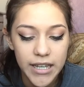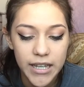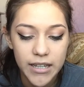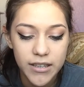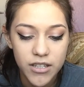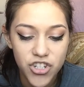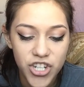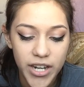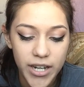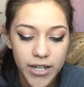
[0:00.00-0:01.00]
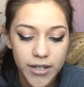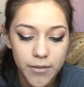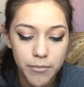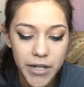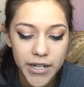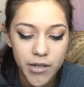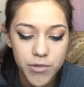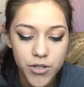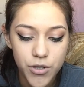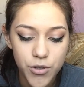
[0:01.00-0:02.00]
in the shade Medium
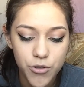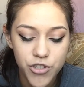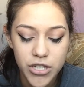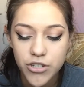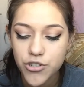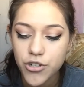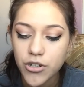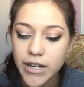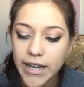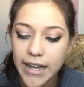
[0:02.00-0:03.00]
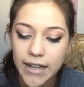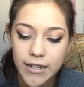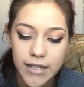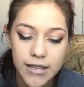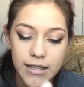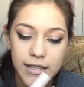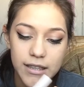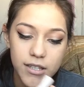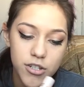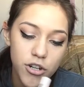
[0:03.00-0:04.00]
2 Ginger and
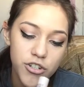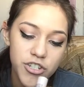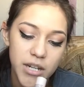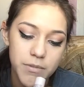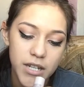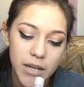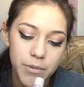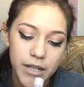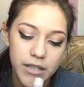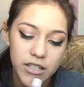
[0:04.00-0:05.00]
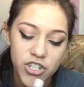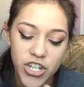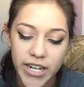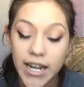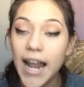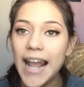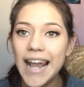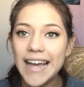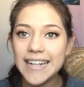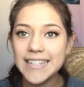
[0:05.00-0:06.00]
the Tarte Shape Tape in the shade
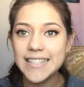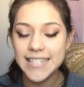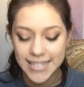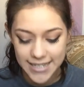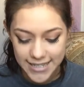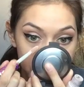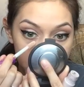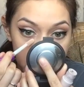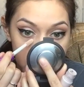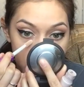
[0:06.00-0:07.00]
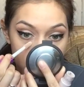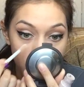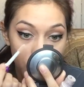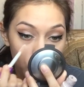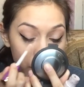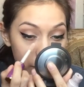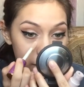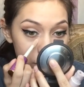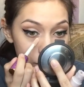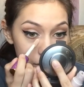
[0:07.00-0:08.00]
Light. So what I'm
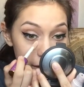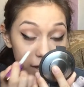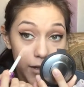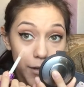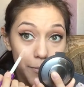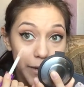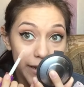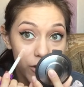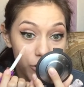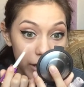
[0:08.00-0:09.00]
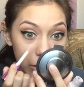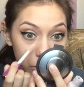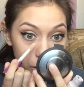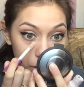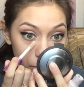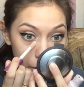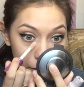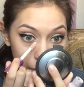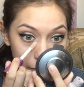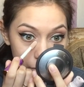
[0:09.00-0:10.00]
going to do is make like a mini triangle, like a
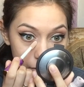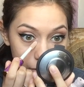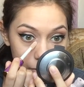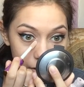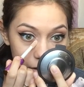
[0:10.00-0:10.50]
mini one. So